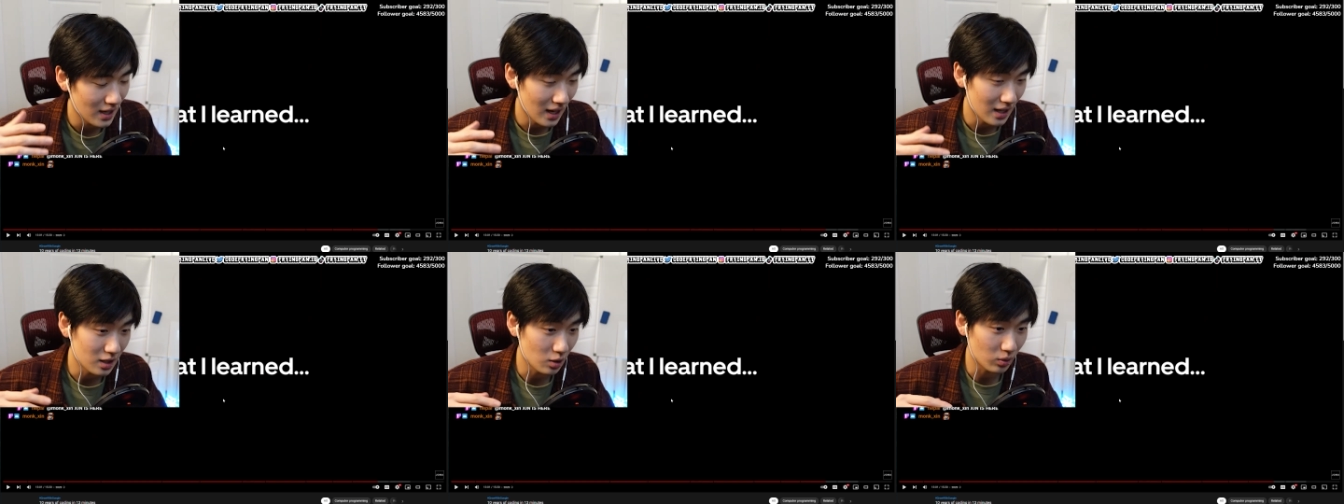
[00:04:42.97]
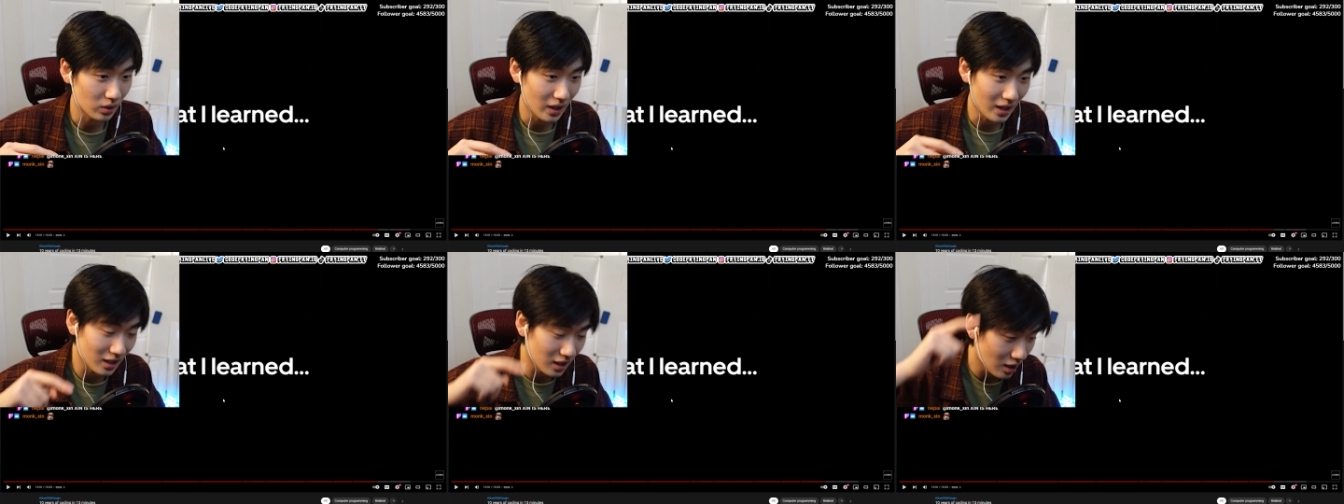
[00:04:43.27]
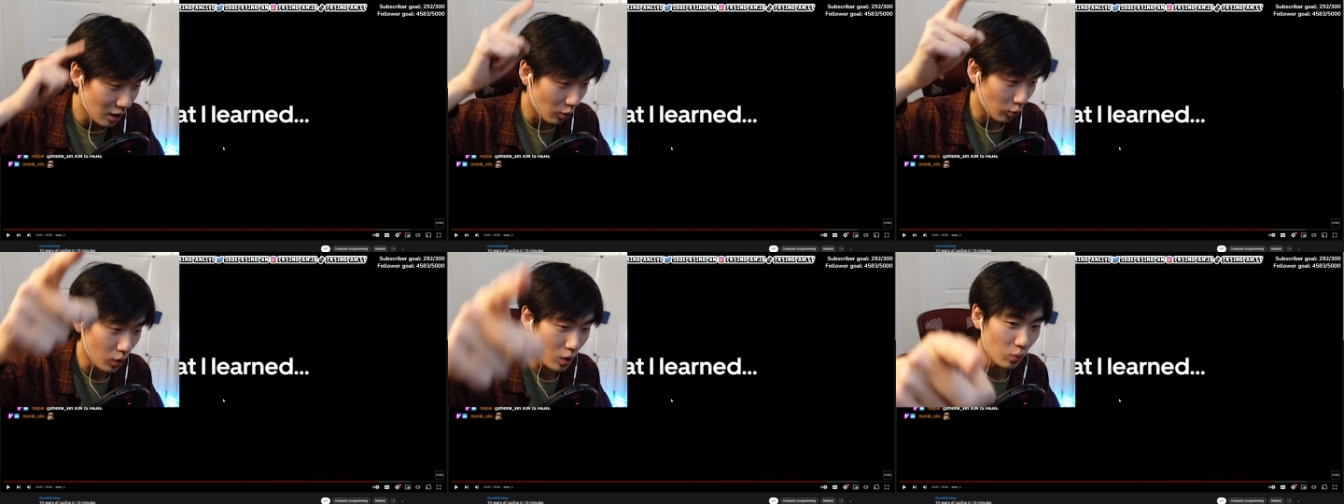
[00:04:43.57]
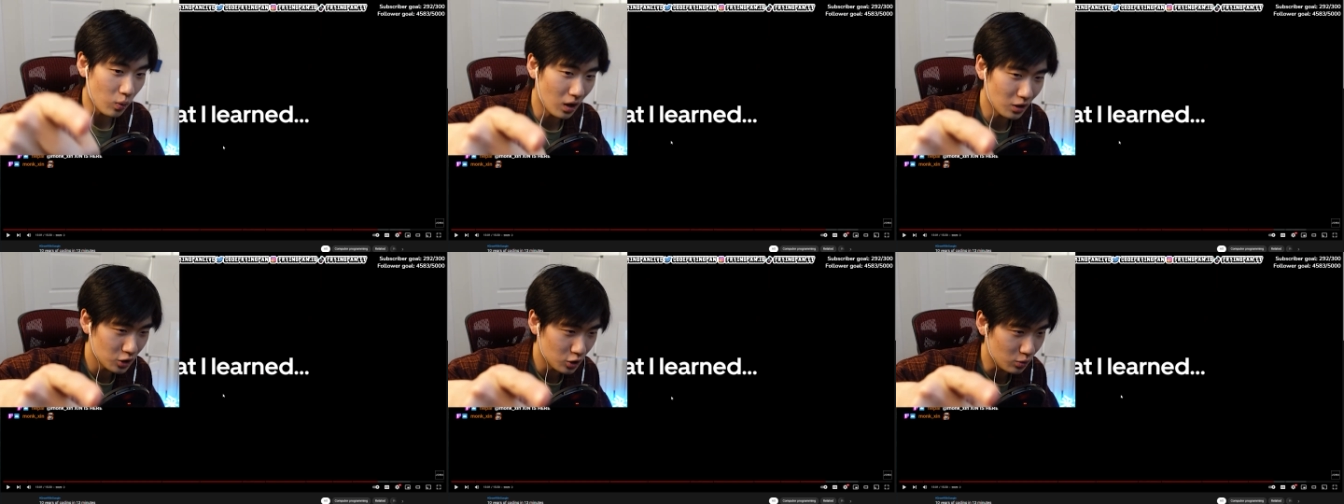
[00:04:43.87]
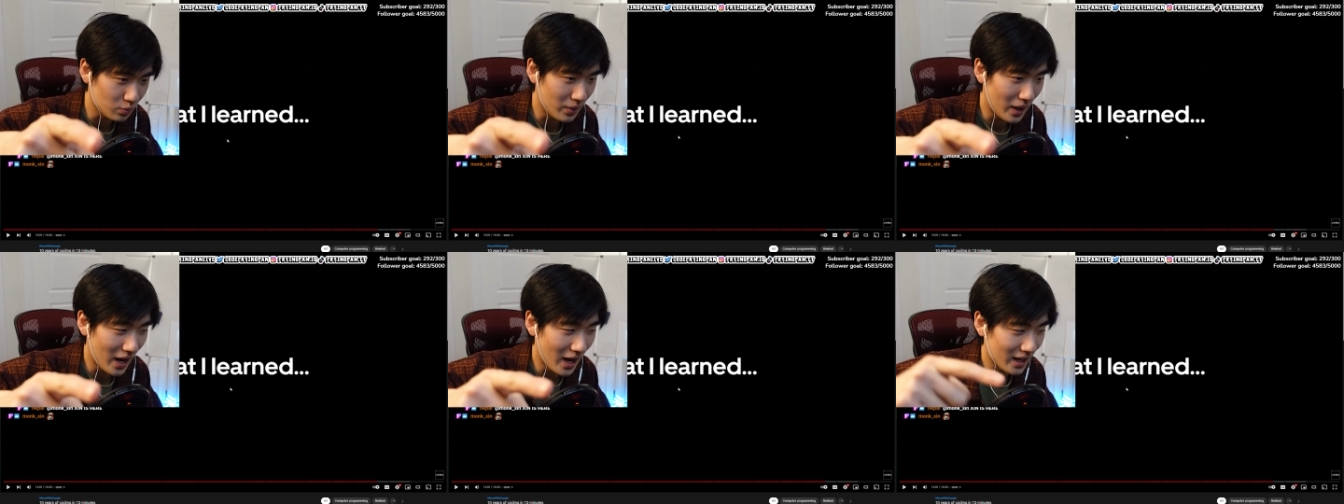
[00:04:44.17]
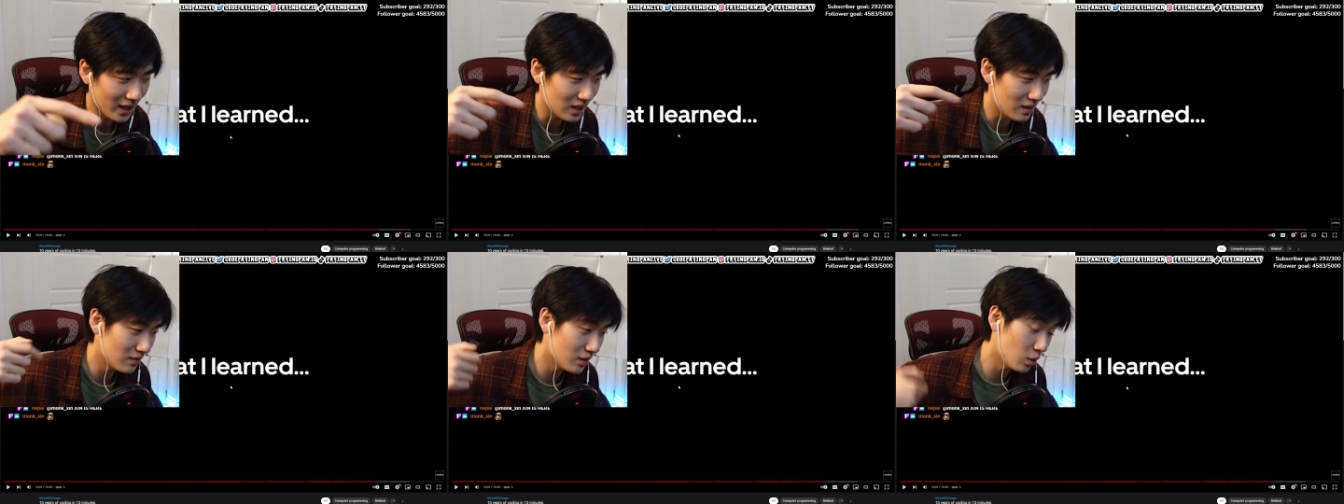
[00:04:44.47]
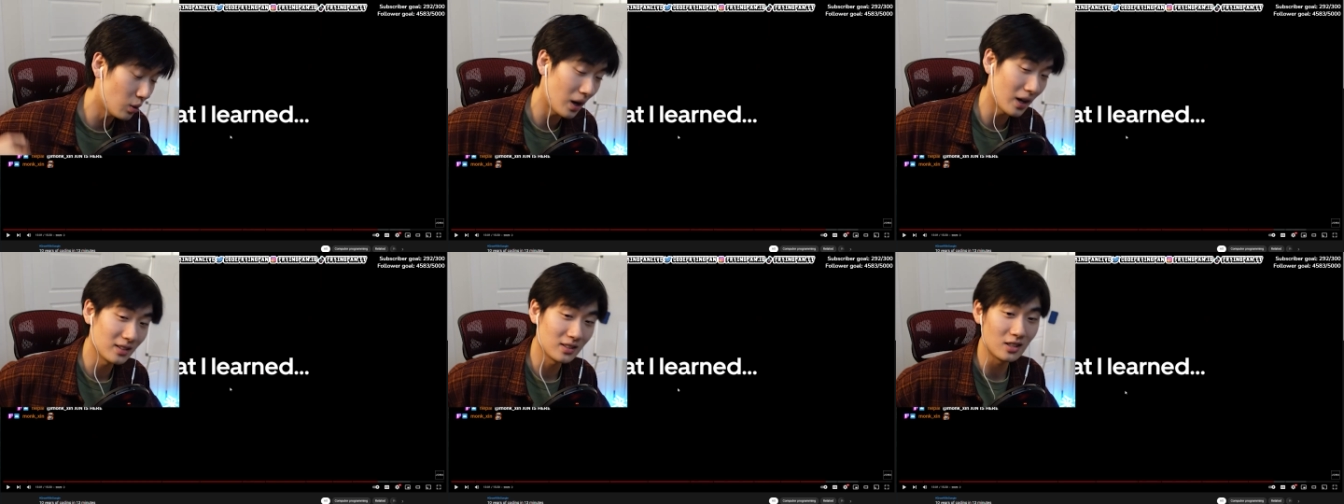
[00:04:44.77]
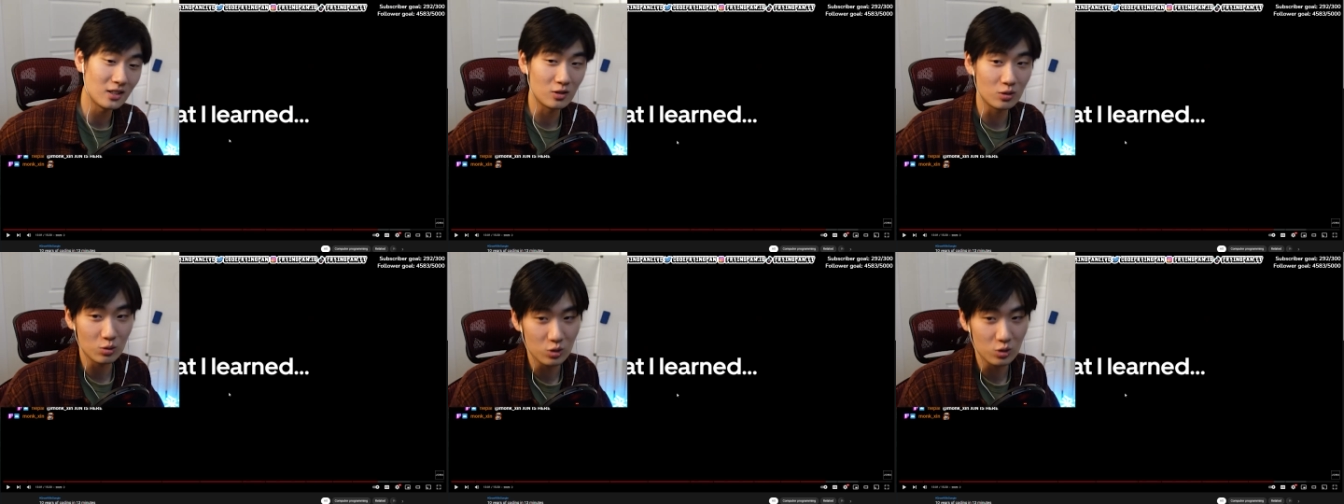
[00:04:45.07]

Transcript: and they were like, "We want you back," even though I didn't do